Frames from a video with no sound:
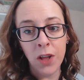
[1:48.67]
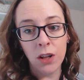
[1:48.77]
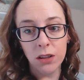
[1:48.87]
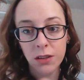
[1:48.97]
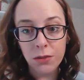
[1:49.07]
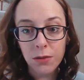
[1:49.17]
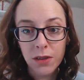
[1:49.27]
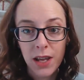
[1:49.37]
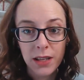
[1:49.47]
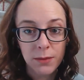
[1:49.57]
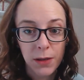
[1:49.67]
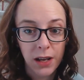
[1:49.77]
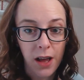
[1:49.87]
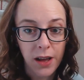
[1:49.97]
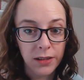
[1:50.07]
look through this
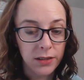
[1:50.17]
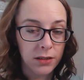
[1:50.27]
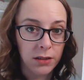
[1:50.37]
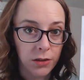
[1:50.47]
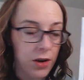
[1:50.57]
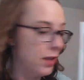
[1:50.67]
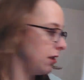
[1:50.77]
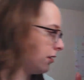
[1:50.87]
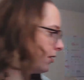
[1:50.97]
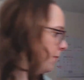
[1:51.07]
because great deals.